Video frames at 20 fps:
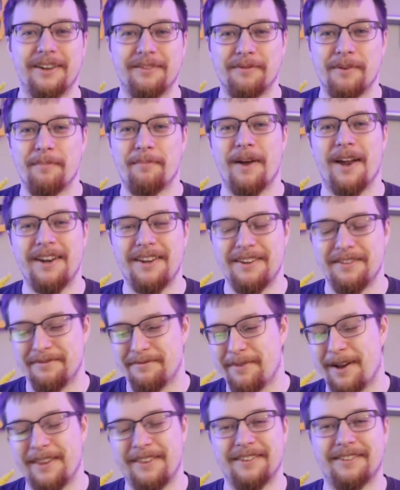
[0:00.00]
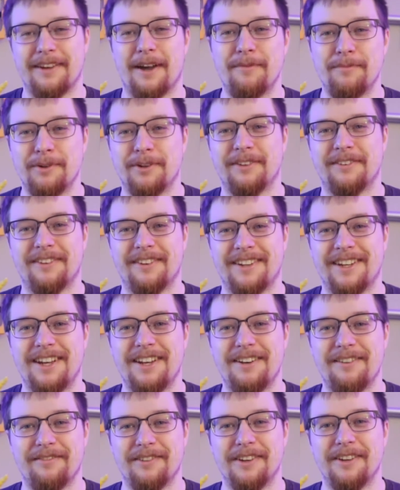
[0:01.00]
and repetitive by the time you get to the
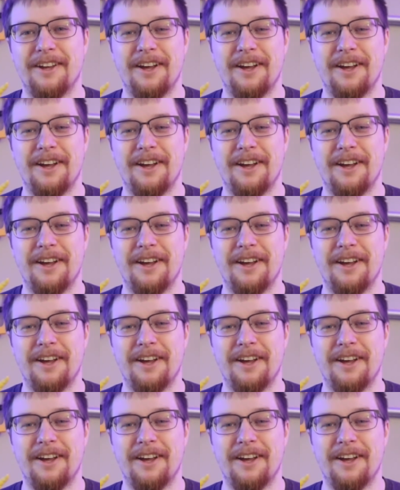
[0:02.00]
end of it.